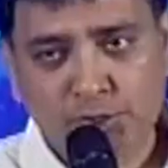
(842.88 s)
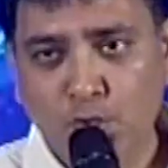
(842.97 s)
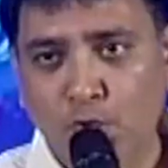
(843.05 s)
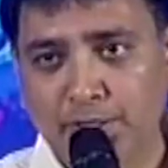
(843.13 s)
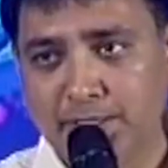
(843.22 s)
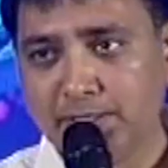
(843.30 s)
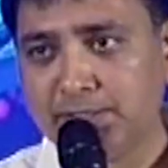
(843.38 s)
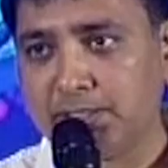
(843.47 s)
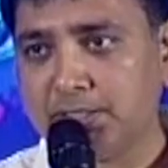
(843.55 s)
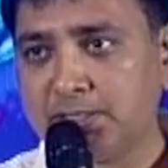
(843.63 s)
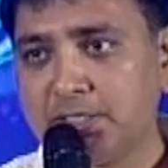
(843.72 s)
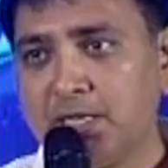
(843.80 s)
vast
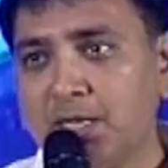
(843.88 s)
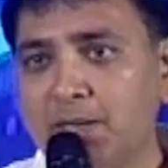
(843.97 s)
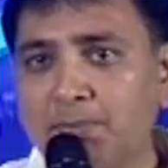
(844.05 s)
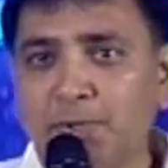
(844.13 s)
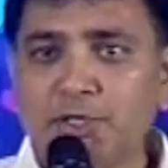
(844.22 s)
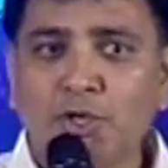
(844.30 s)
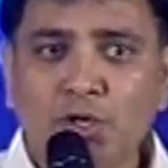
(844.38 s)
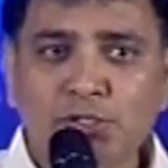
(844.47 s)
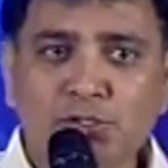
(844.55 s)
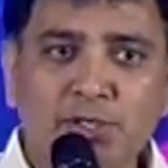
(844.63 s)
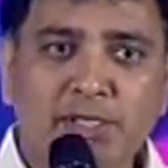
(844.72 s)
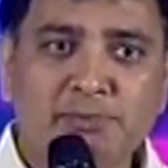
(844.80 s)
audiences, but
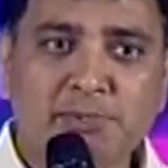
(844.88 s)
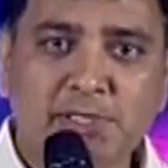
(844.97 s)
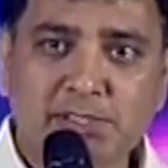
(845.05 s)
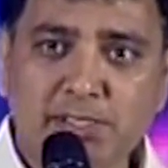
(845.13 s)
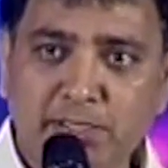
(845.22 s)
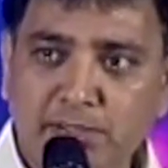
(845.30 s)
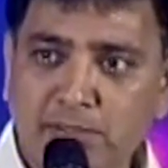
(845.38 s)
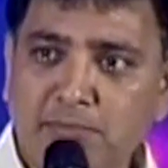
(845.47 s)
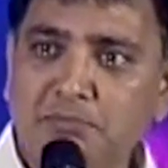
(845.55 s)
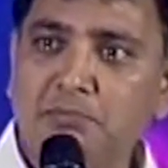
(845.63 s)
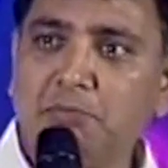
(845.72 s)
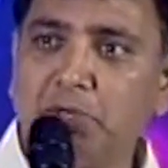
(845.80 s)
also helps us
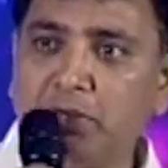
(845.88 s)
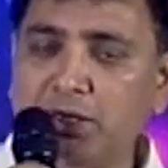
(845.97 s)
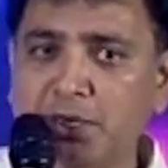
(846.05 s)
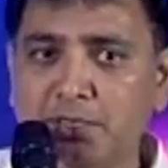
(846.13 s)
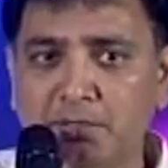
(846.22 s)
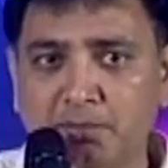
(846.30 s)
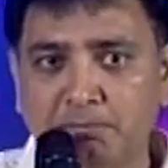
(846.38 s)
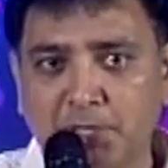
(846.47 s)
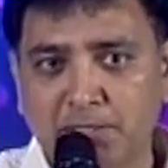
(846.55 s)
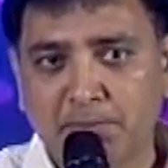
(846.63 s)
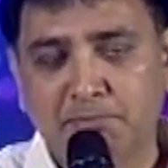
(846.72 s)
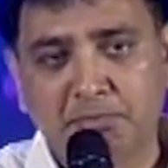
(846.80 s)
in reading
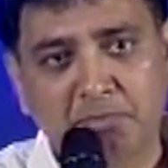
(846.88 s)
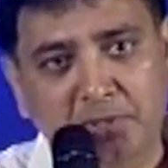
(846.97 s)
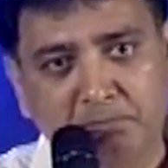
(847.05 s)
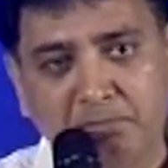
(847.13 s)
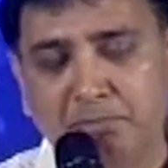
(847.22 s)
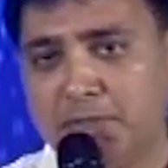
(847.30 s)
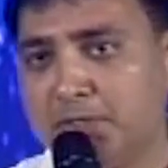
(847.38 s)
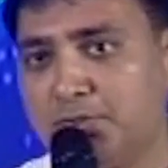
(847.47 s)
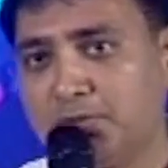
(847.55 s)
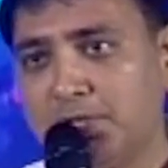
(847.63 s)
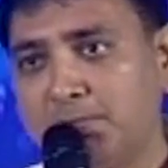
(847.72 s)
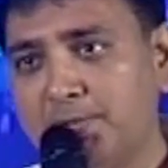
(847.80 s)

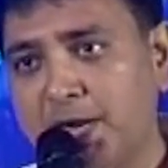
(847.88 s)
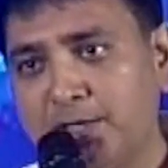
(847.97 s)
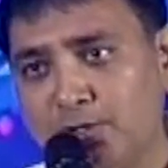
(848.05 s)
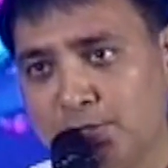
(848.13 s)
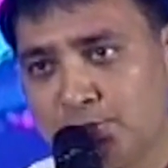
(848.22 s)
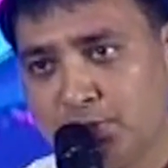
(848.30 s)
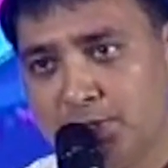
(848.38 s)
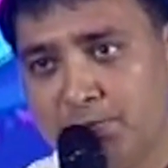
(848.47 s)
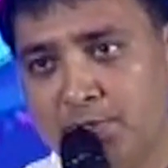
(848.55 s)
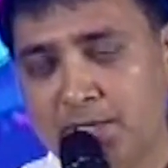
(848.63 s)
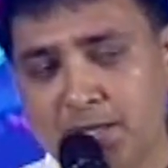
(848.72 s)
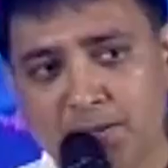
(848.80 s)
to the brand.
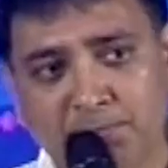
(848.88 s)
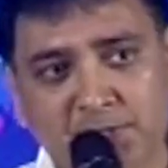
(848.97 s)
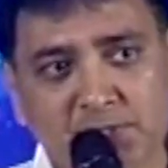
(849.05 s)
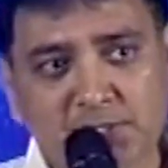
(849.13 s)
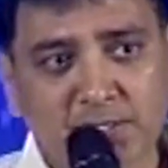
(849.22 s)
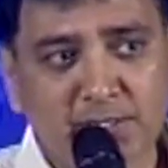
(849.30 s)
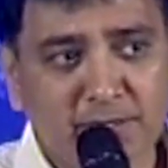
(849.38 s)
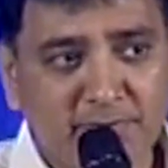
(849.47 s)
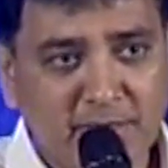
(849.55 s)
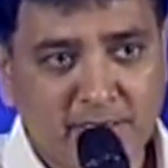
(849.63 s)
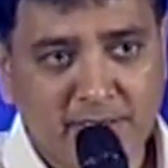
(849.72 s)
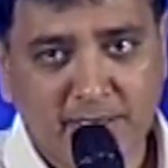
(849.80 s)
Also, it will help us
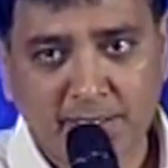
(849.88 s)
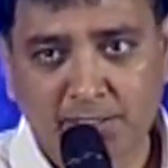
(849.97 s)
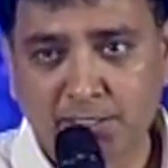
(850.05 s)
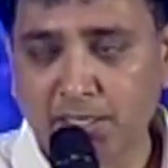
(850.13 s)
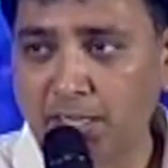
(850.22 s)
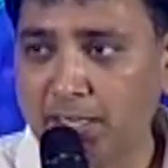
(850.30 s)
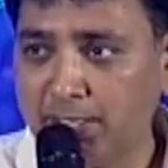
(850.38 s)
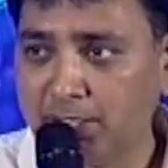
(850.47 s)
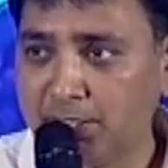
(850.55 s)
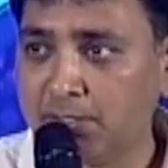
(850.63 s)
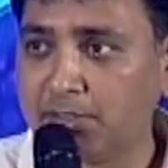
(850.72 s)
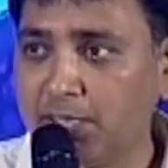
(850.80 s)
in giving a great
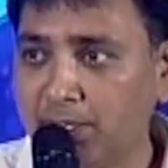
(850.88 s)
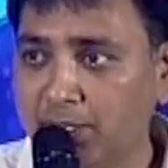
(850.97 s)
height,